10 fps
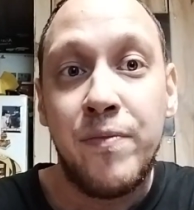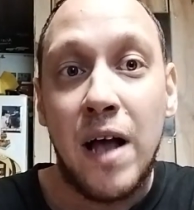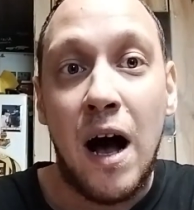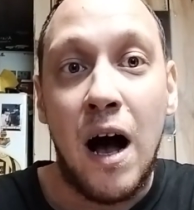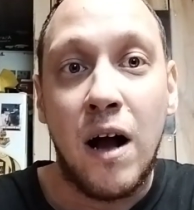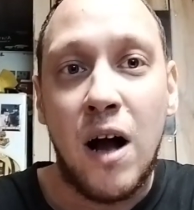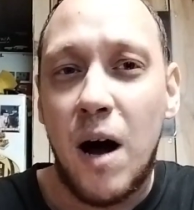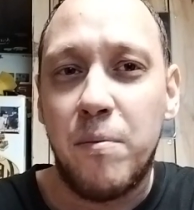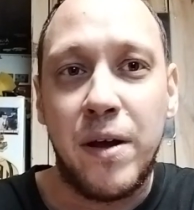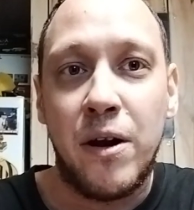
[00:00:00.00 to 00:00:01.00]

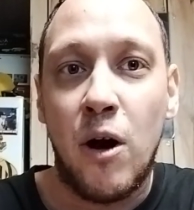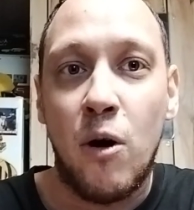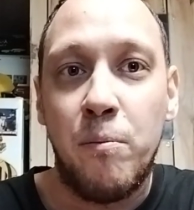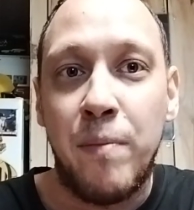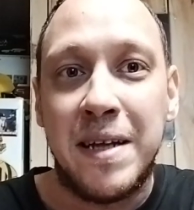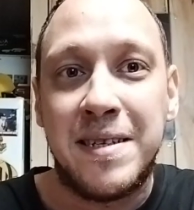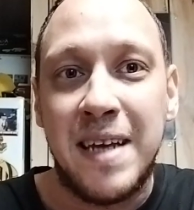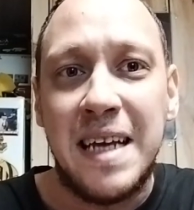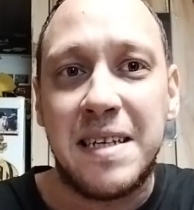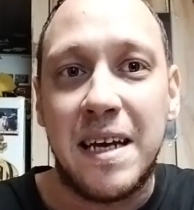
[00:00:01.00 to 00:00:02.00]
come, you know,
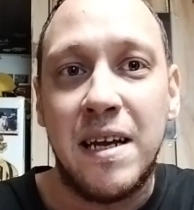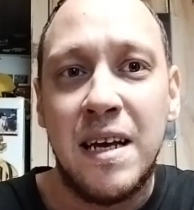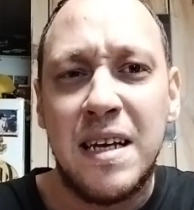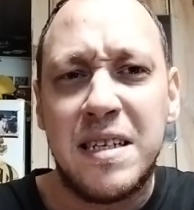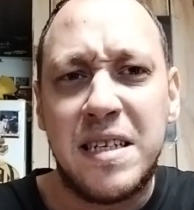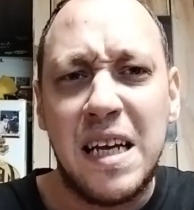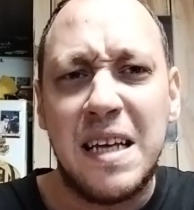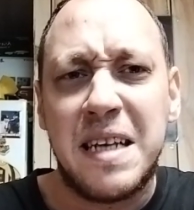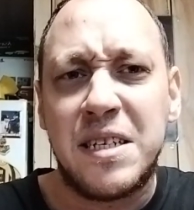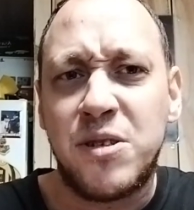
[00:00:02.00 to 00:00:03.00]
mid-season, still
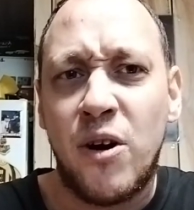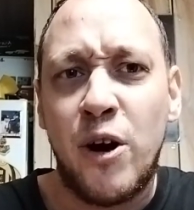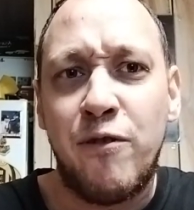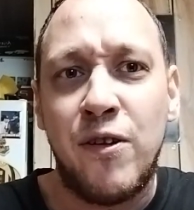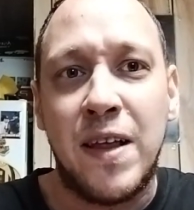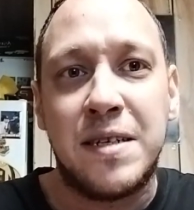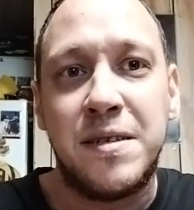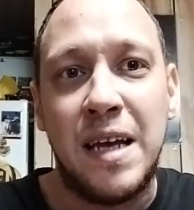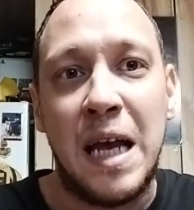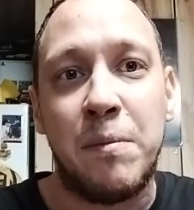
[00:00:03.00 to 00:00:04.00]
as a starter for this
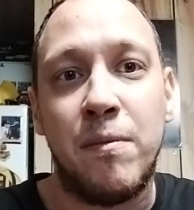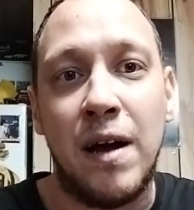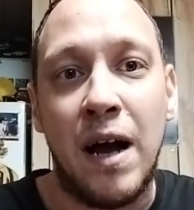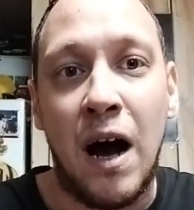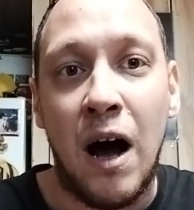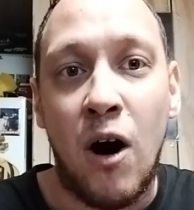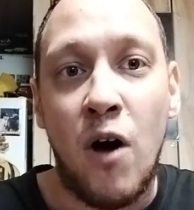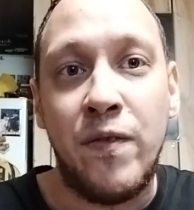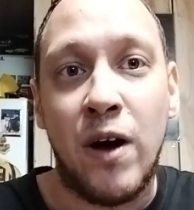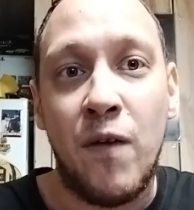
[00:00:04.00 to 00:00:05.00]
team
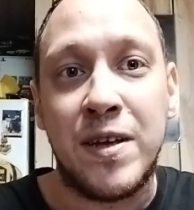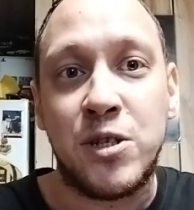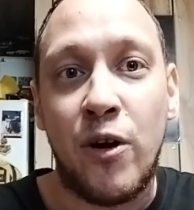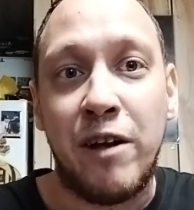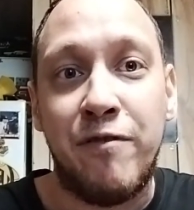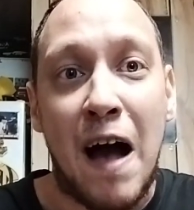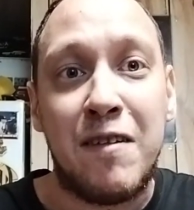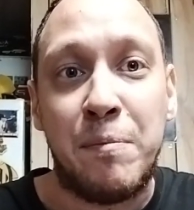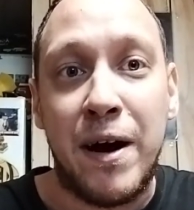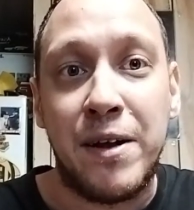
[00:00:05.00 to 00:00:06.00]
on the starting 5
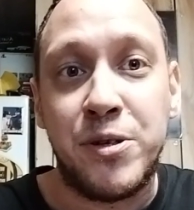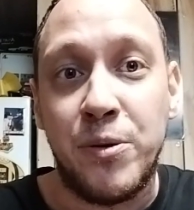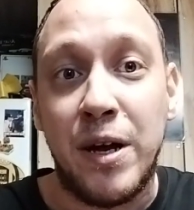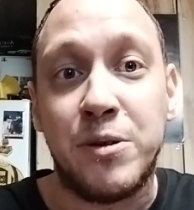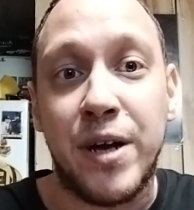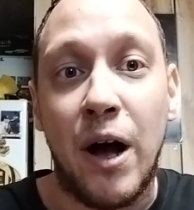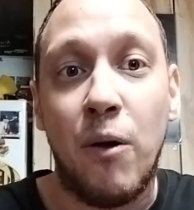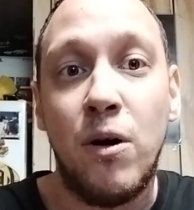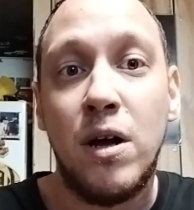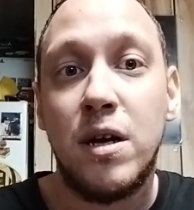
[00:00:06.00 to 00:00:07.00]
compared to 2 years
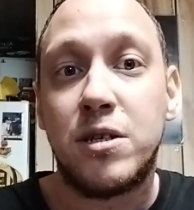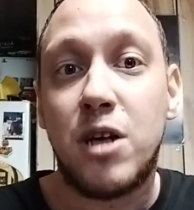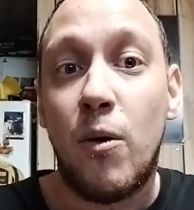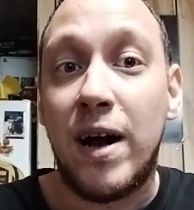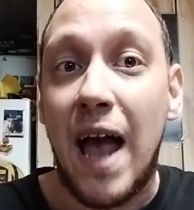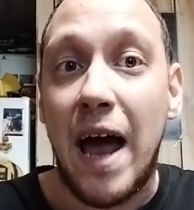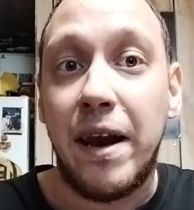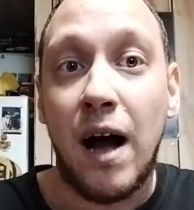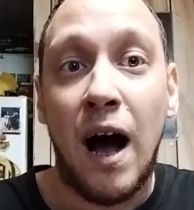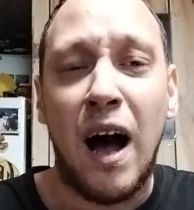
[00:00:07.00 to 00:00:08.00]
ago. So
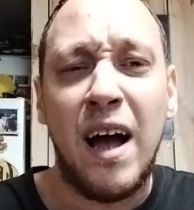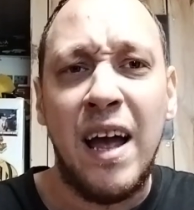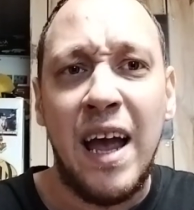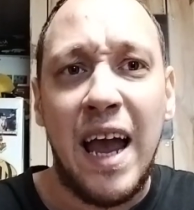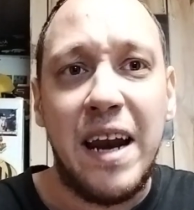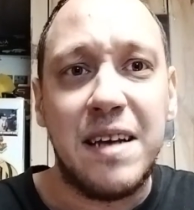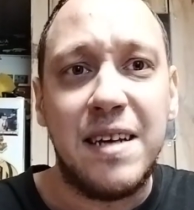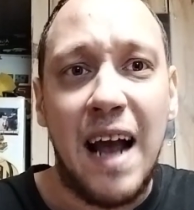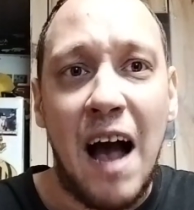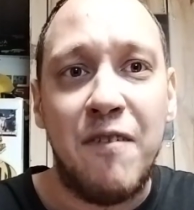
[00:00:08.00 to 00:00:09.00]
again, he
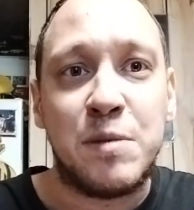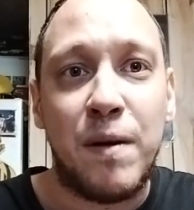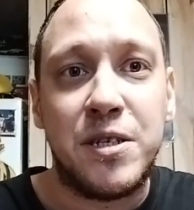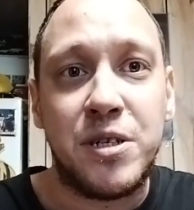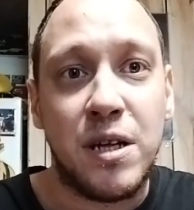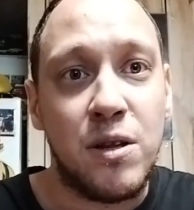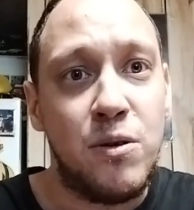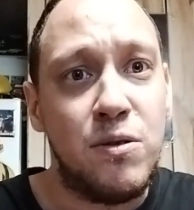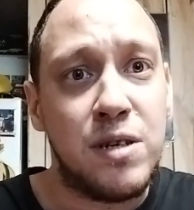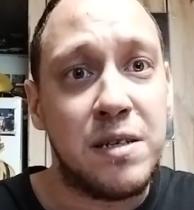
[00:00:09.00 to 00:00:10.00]
doesn't have as much to
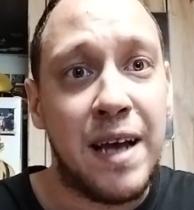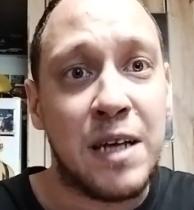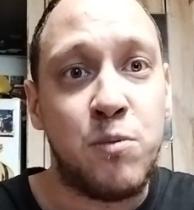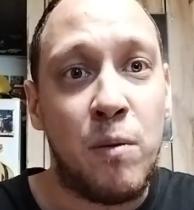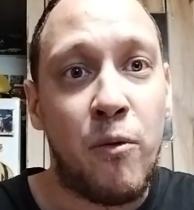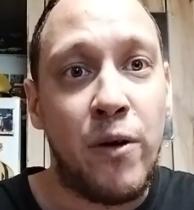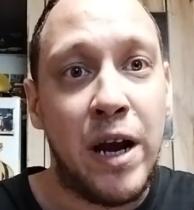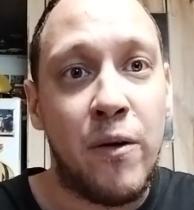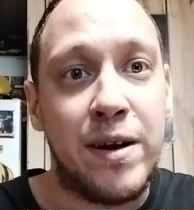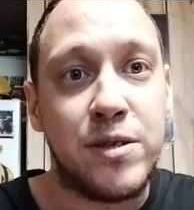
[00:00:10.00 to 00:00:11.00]
lose because he has 1 more year on his